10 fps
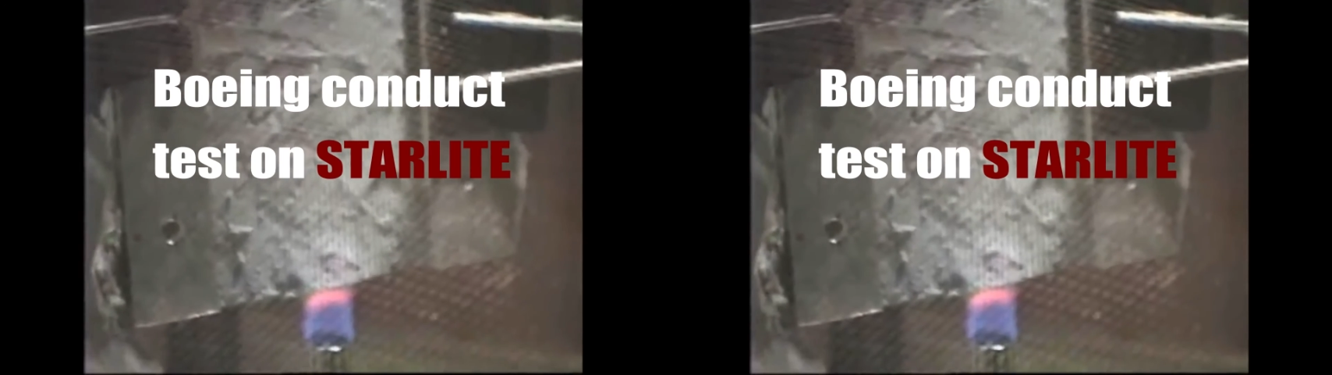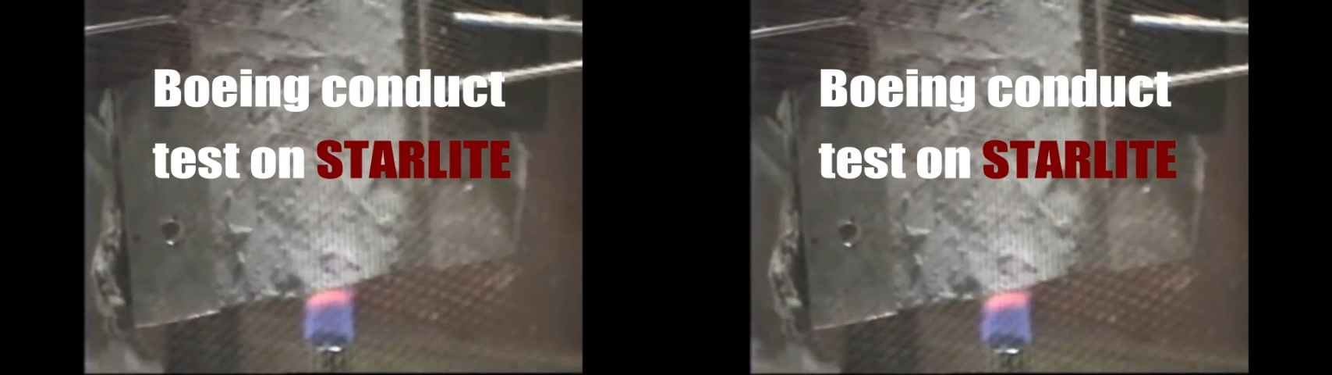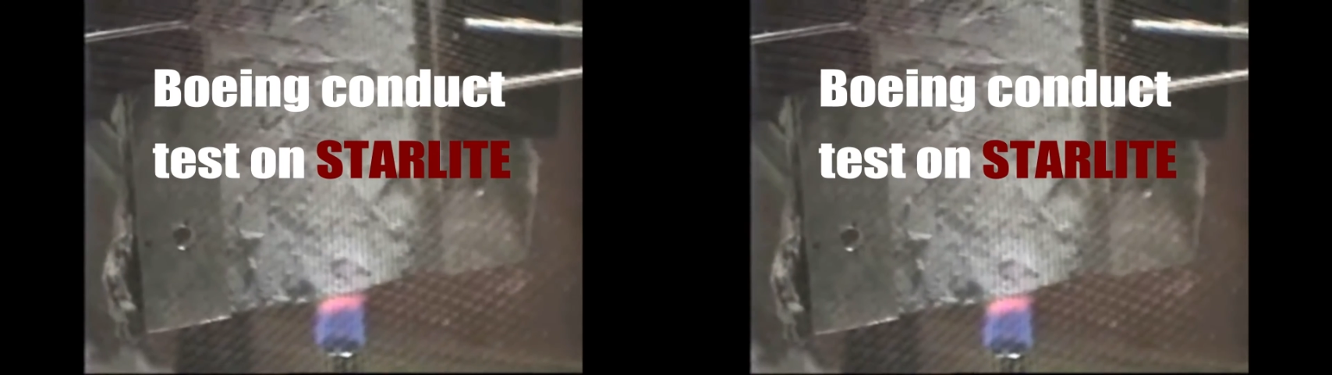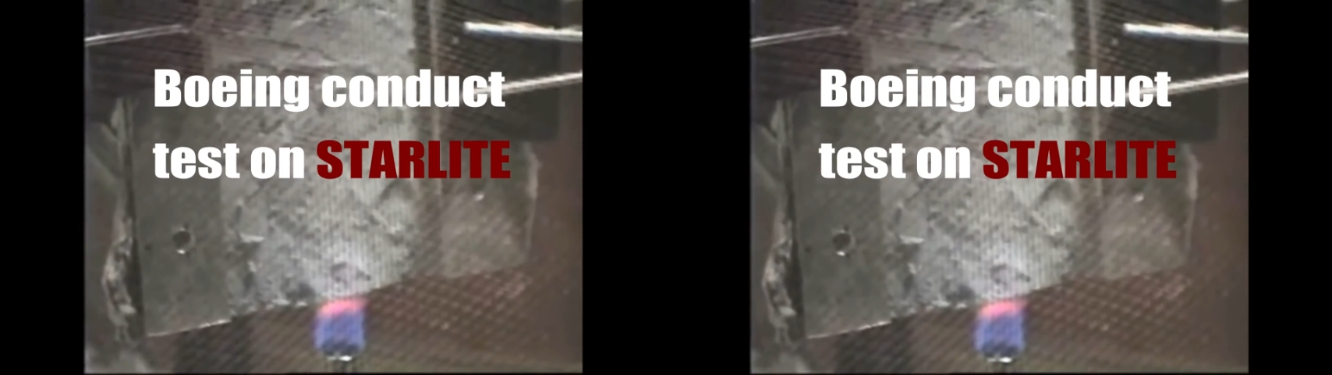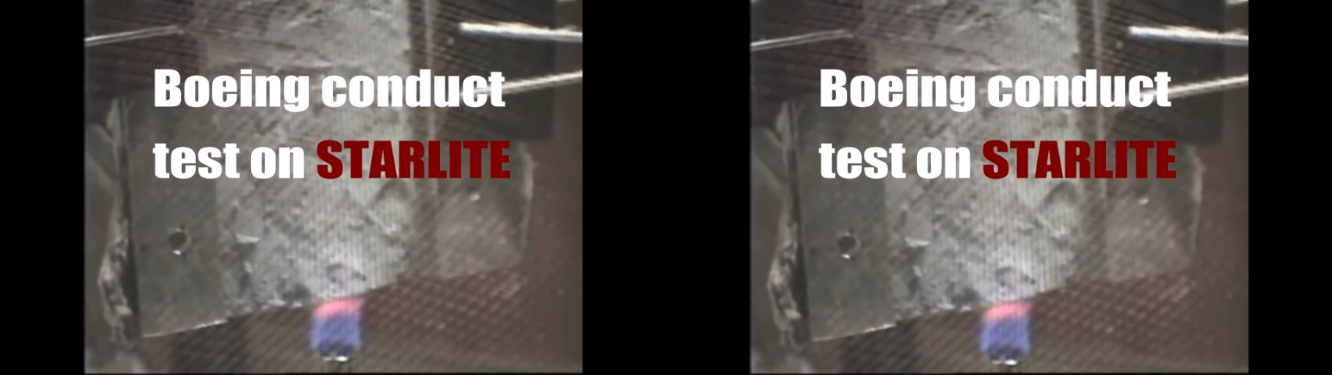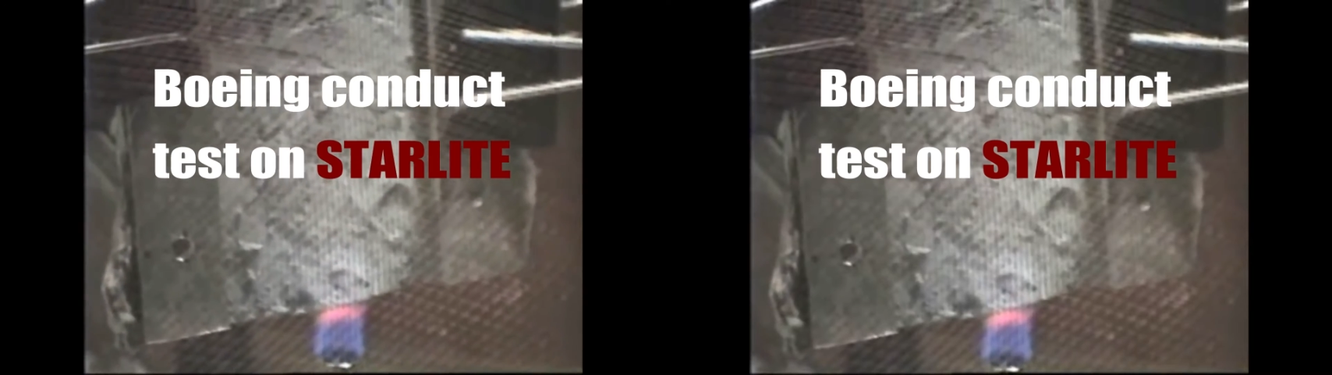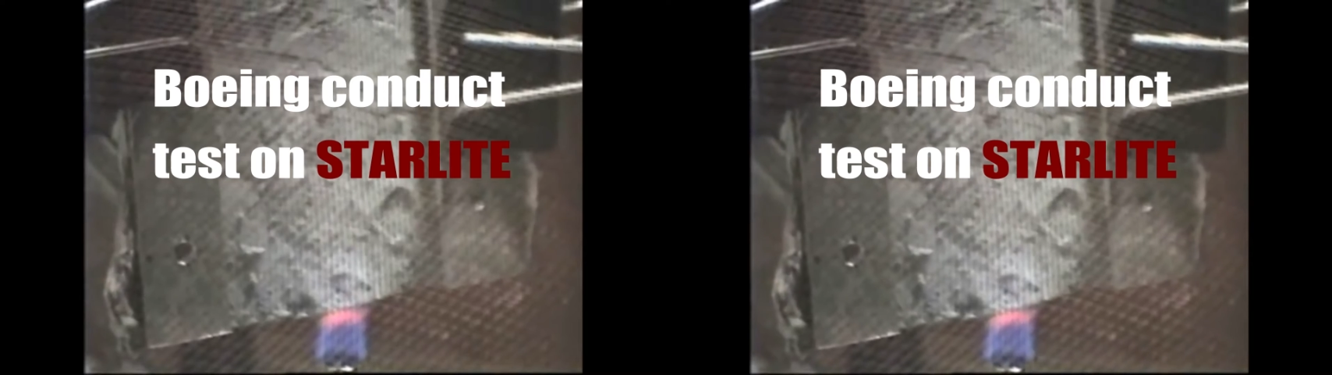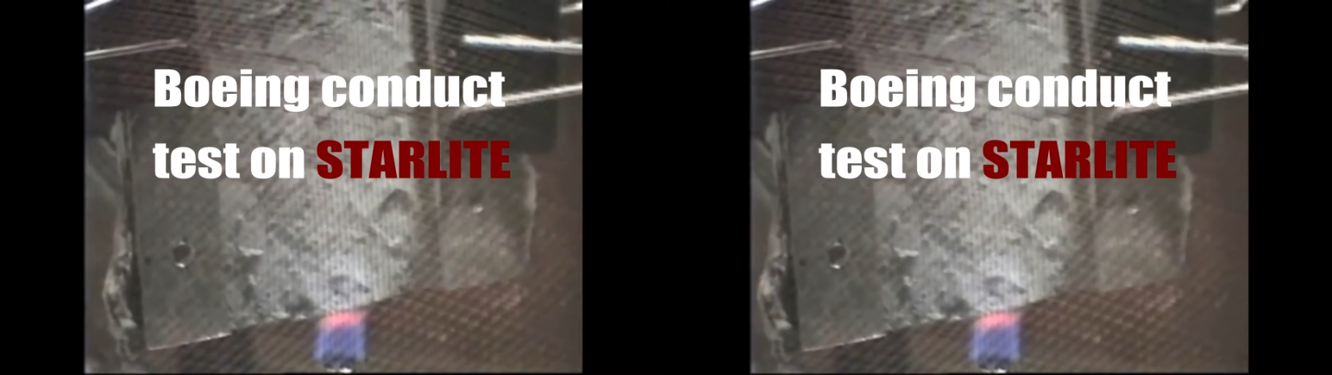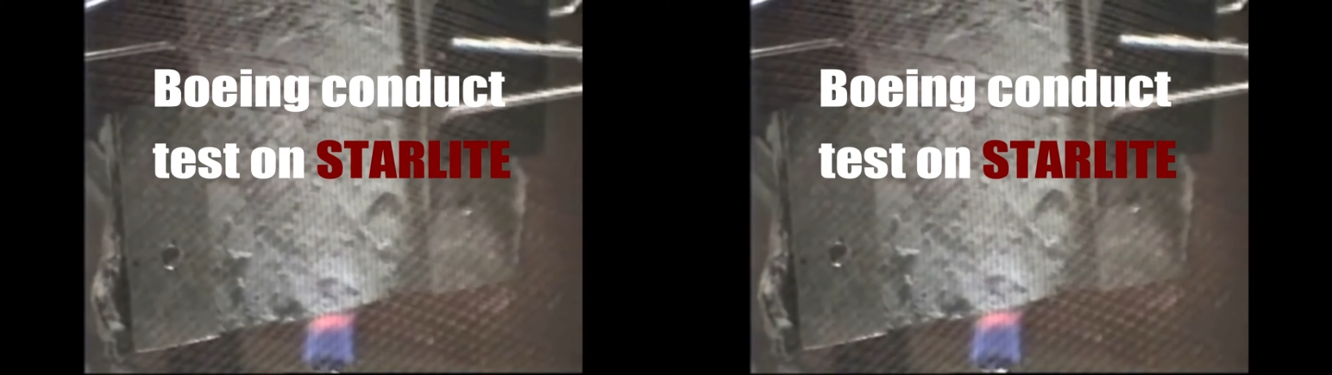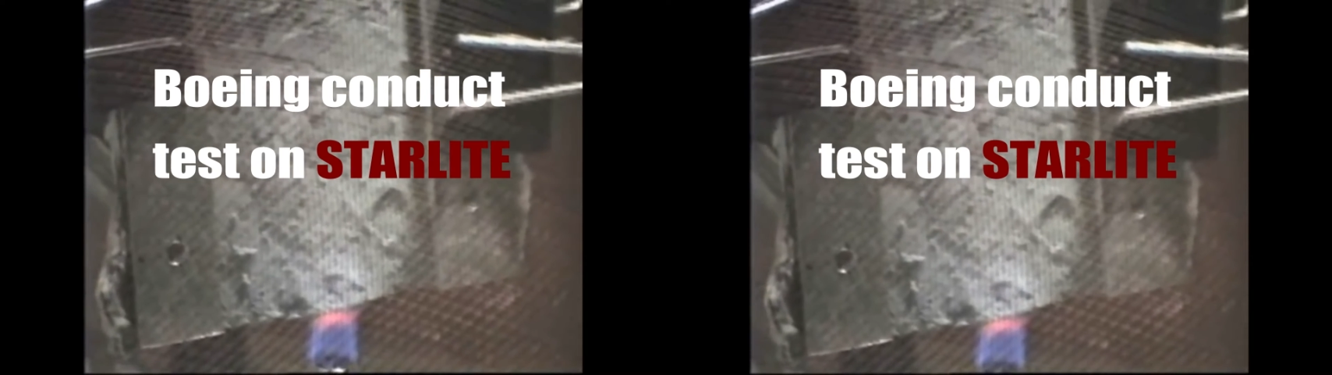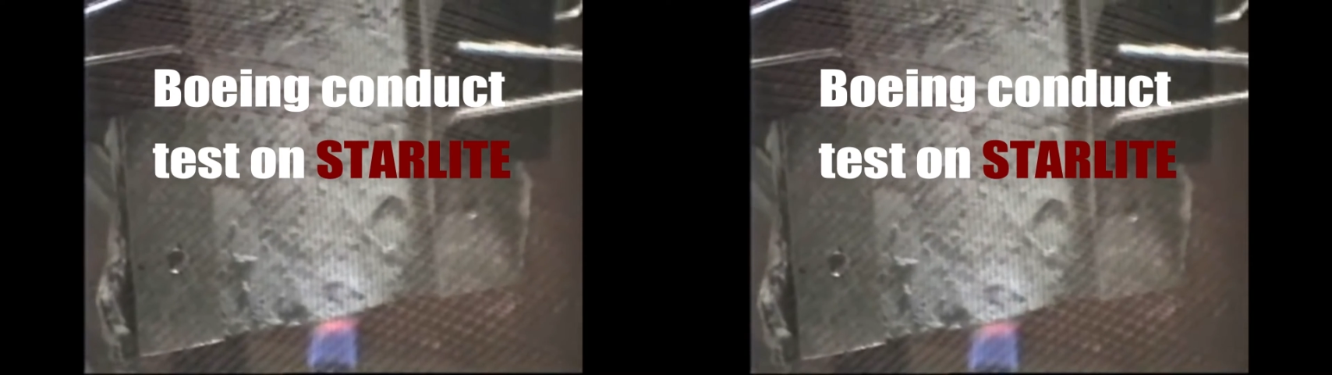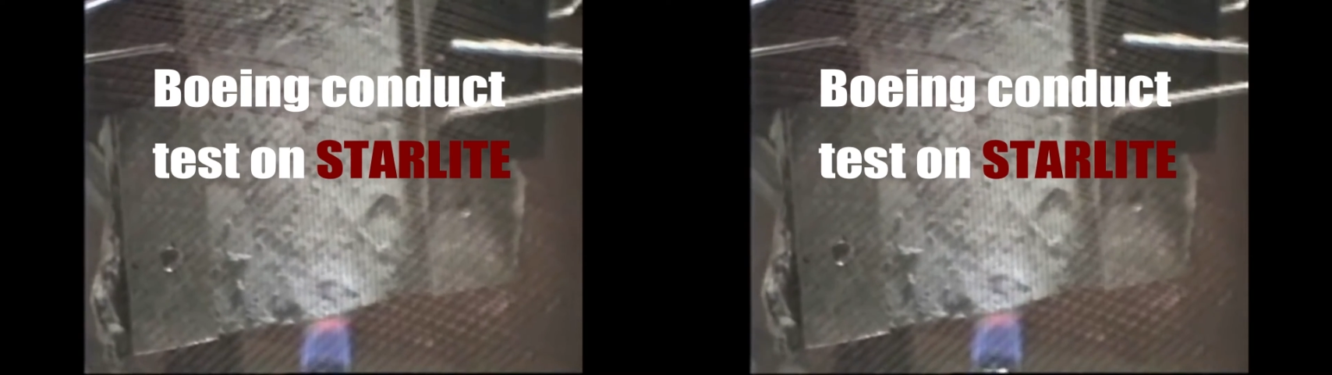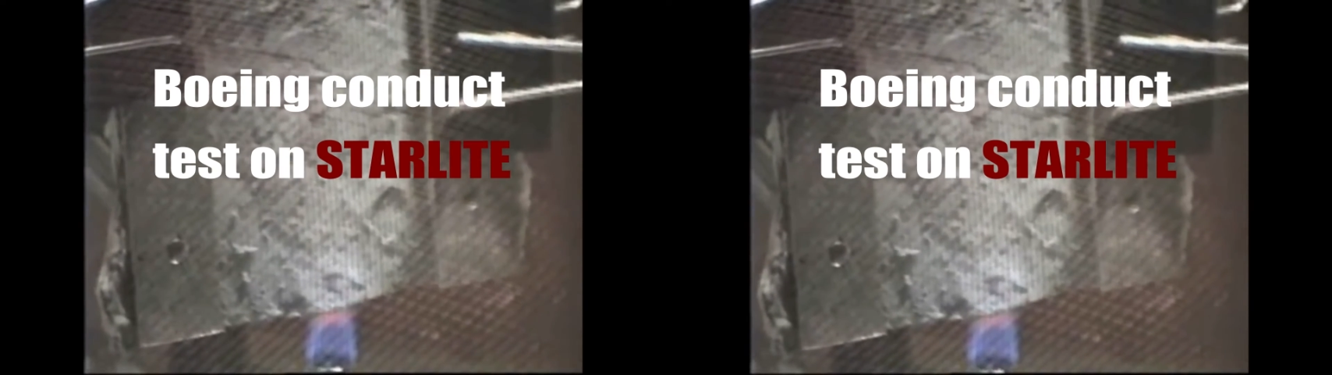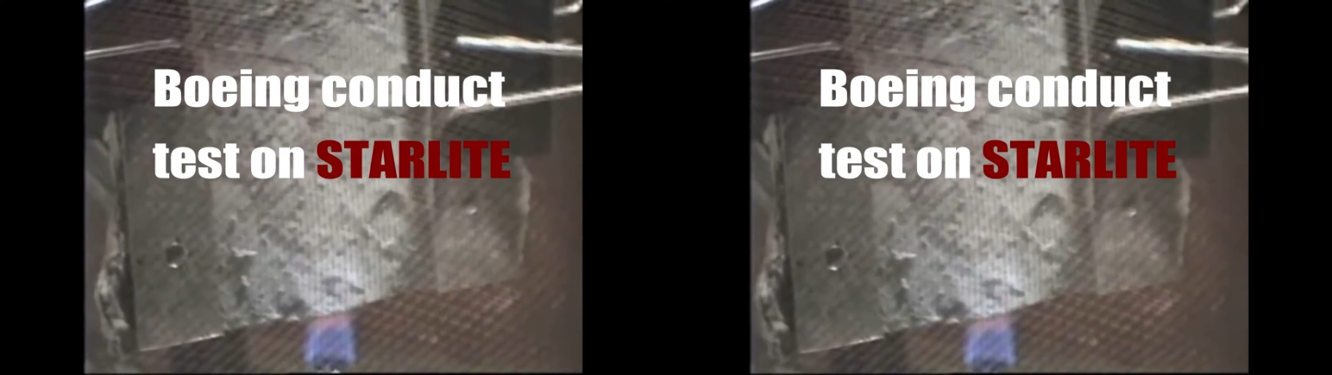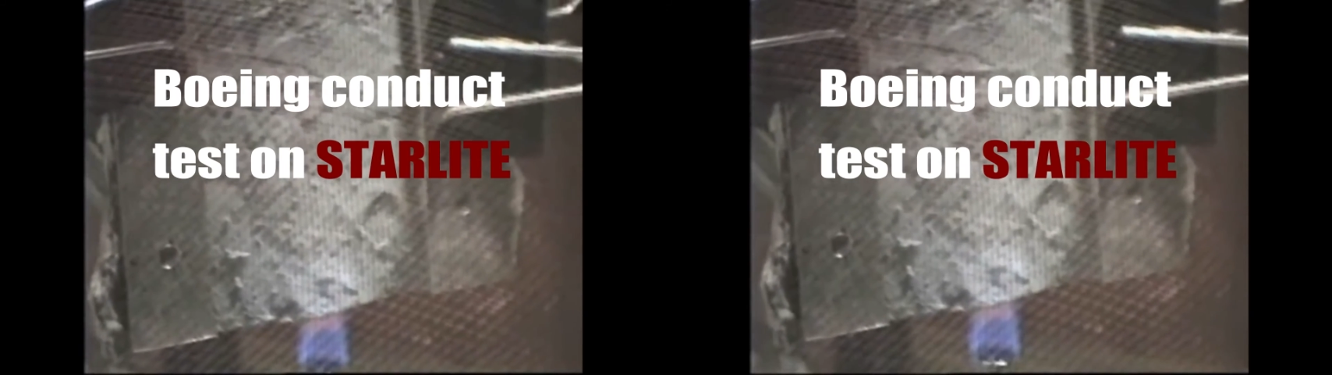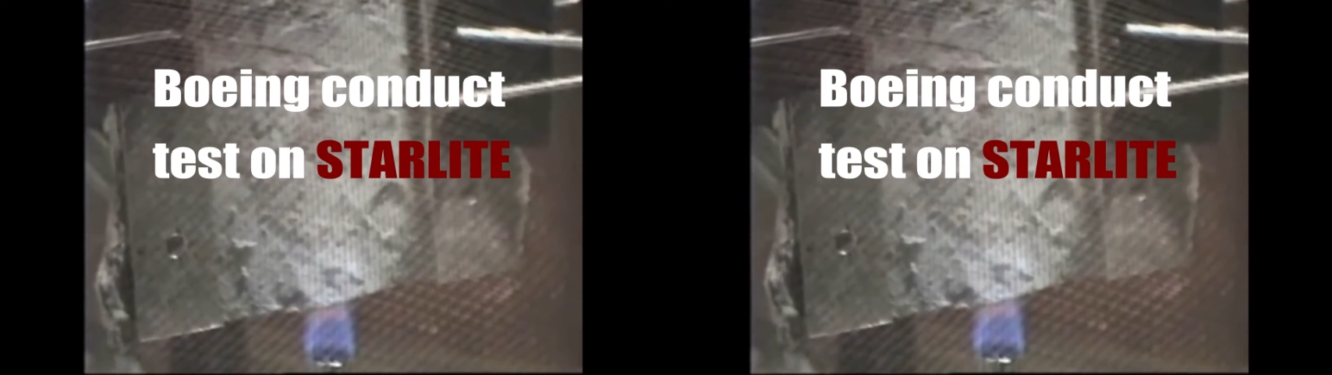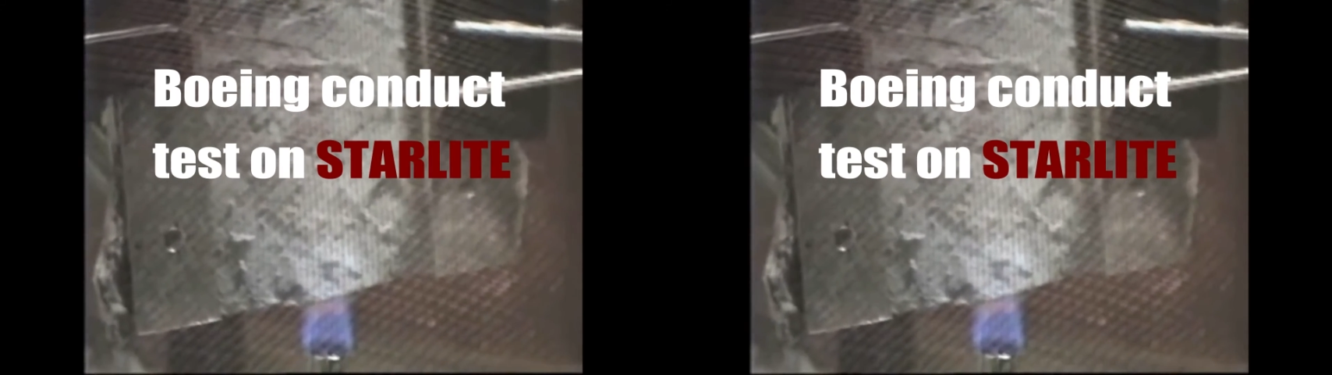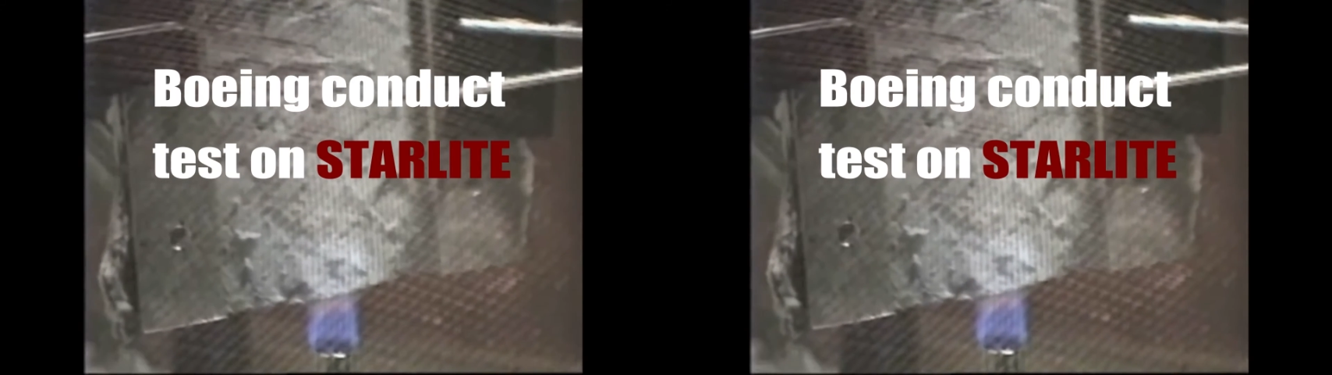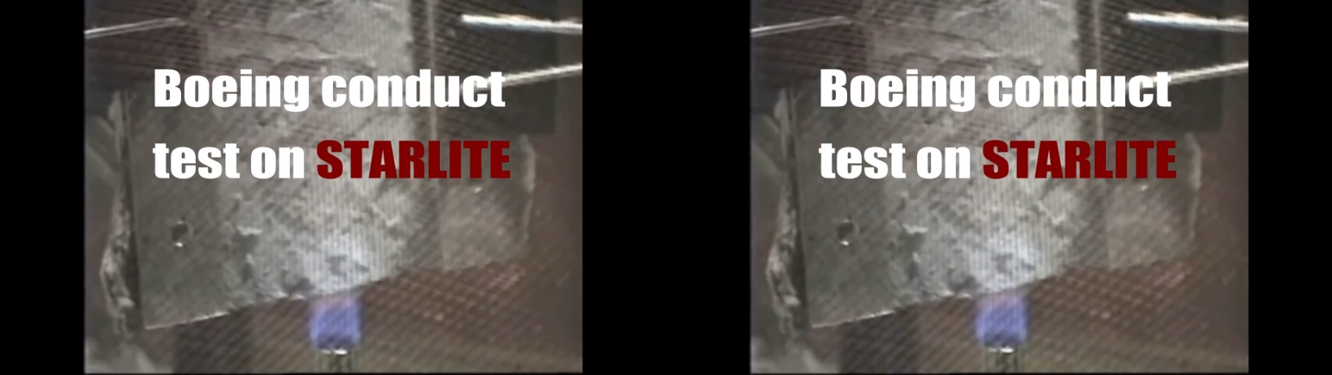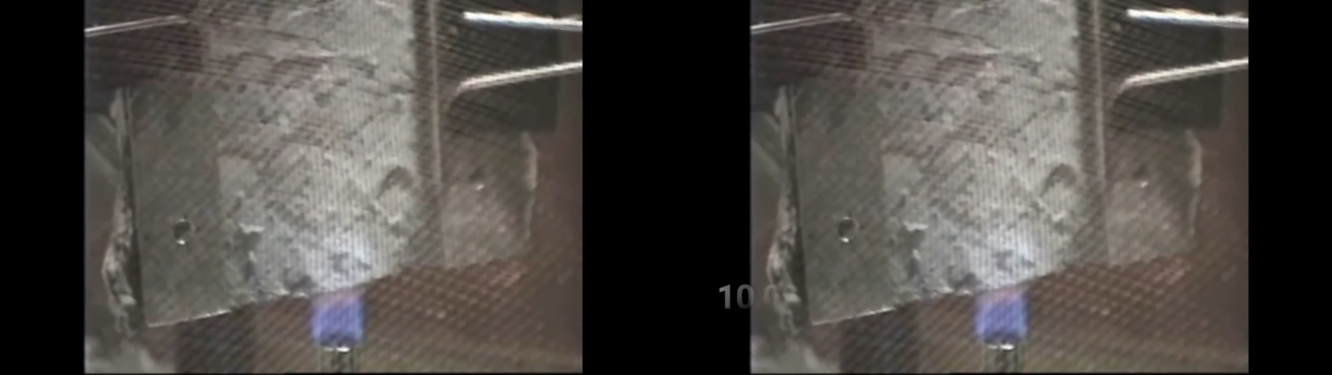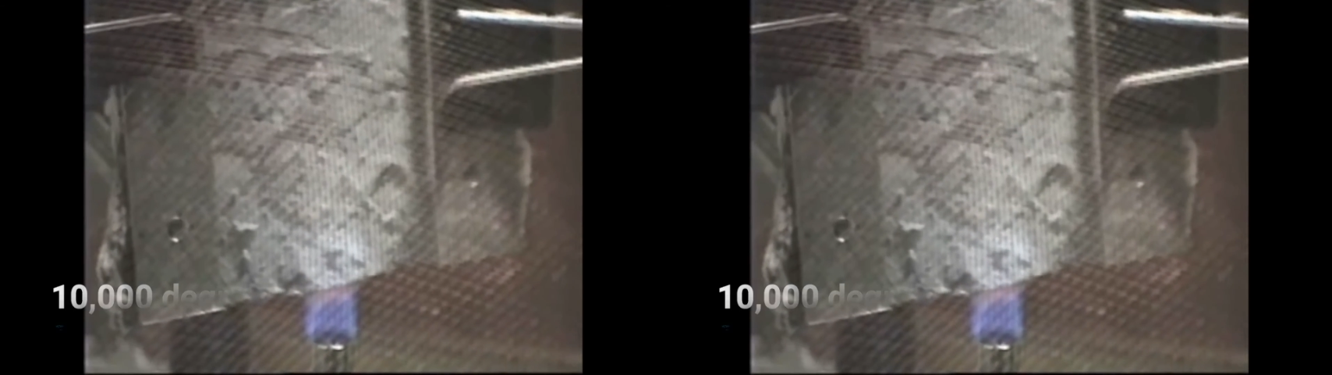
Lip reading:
(no speaker visible)